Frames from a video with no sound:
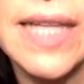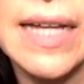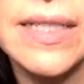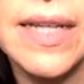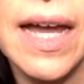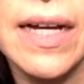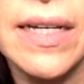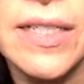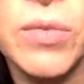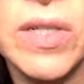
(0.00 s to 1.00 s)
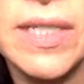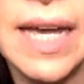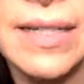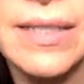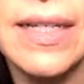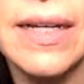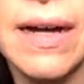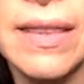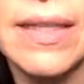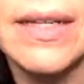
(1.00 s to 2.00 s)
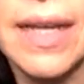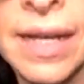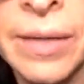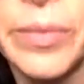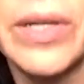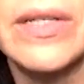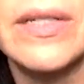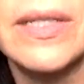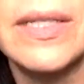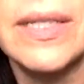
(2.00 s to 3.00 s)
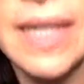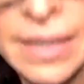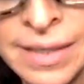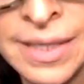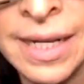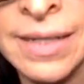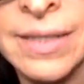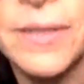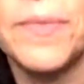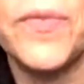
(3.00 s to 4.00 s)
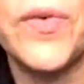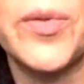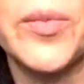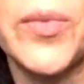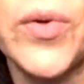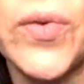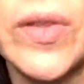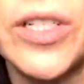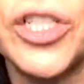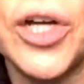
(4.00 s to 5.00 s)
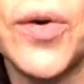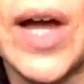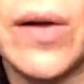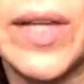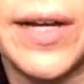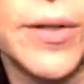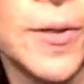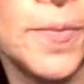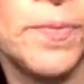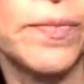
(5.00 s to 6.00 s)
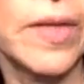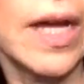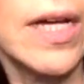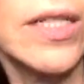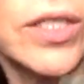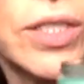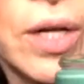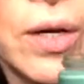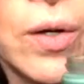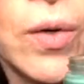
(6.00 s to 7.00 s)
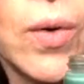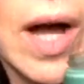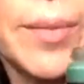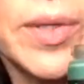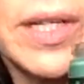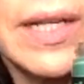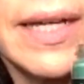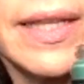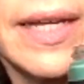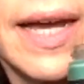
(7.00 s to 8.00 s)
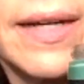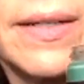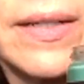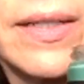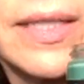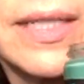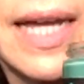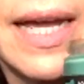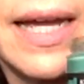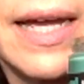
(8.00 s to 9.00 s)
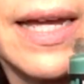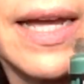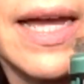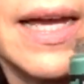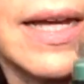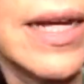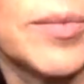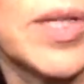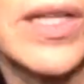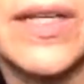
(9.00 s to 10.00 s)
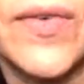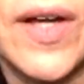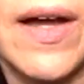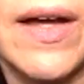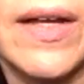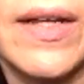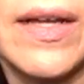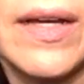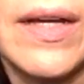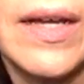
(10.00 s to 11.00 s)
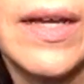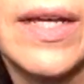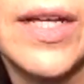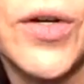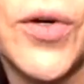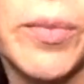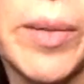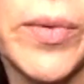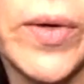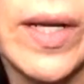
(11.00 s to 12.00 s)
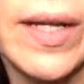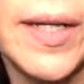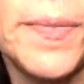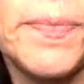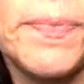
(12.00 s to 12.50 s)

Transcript: Sassenach is where Sassy got the name SassEsnacks from the, the show Outlander. So I'm going to light the candle today and I'm going to leave it on in her memory